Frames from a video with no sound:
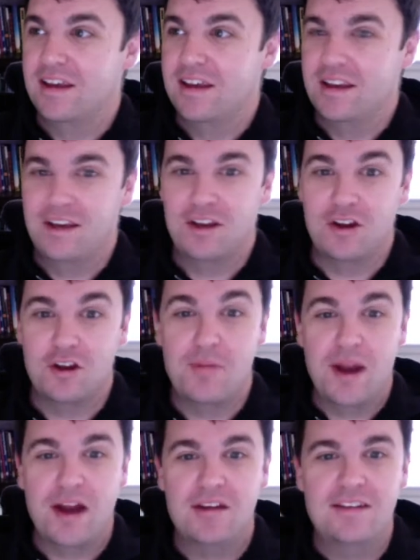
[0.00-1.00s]
you know your
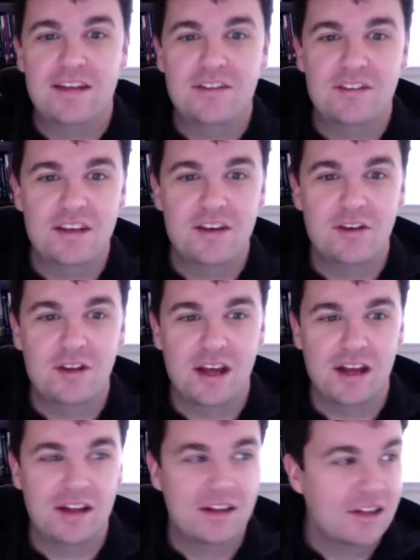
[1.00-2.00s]
parents teaching you
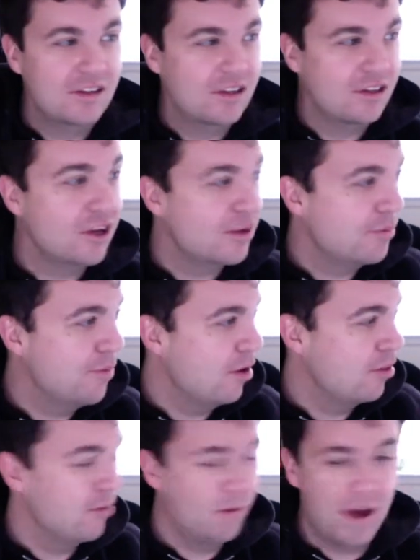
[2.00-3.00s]
to to look
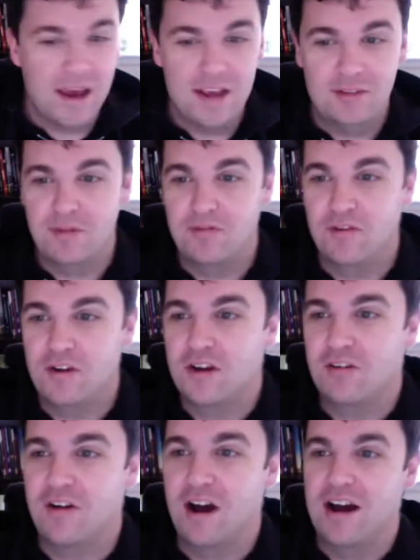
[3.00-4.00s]
both ways before you
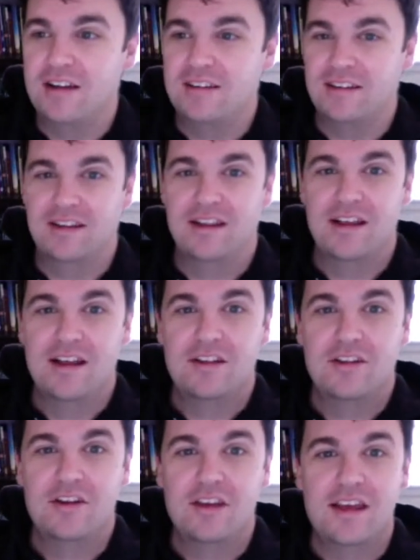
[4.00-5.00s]
cross and
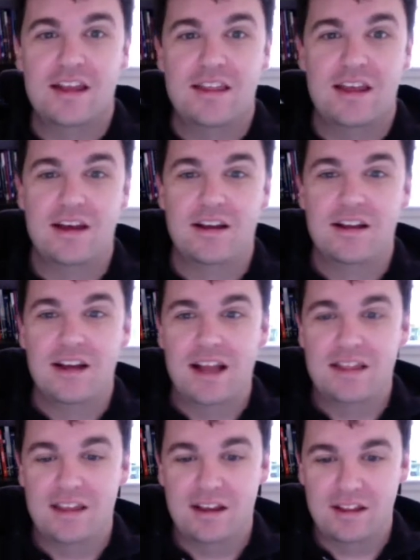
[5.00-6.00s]
looking at the
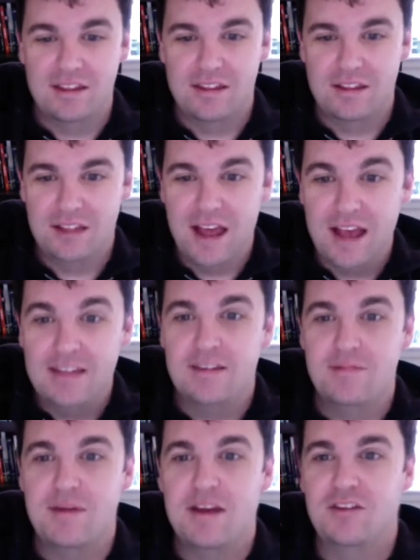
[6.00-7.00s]
at the the lights
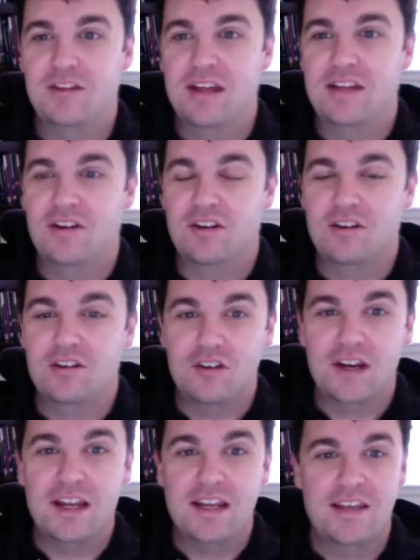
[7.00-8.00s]
to make sure they turn
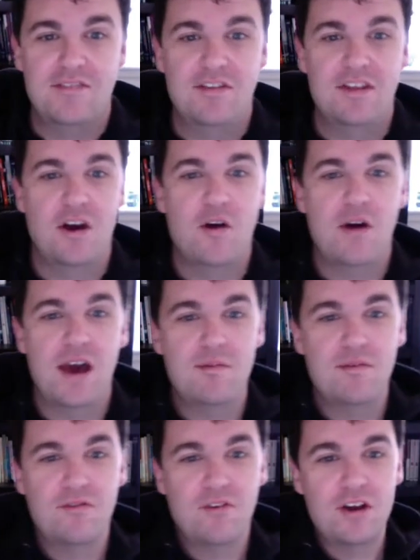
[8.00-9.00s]
green to give you the go ahead
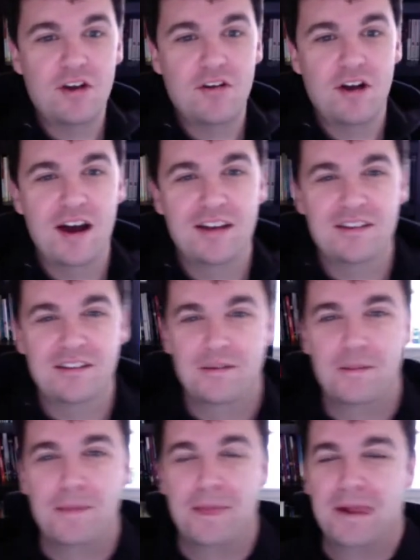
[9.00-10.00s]
before you cross
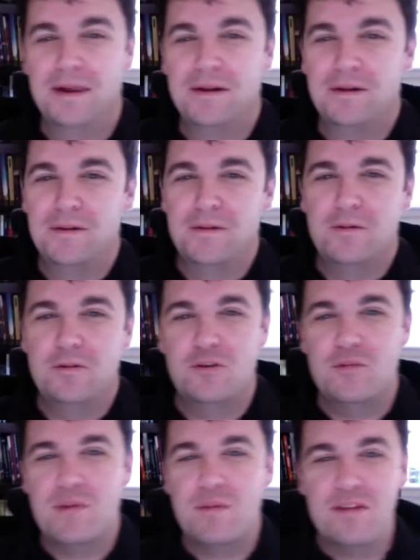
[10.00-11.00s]
well, do
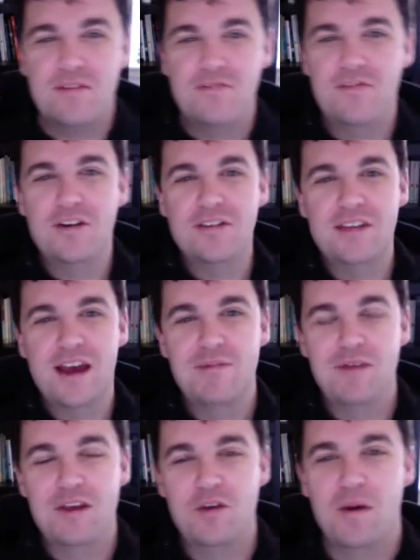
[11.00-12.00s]
you remember the first time
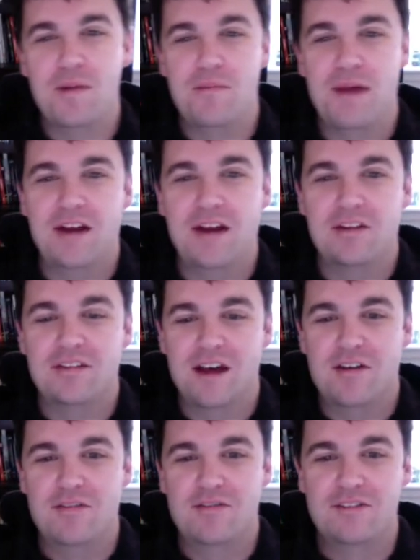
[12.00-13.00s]
that you went by
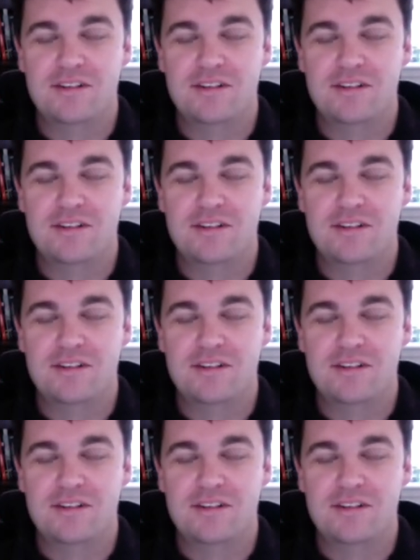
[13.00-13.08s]
yourself?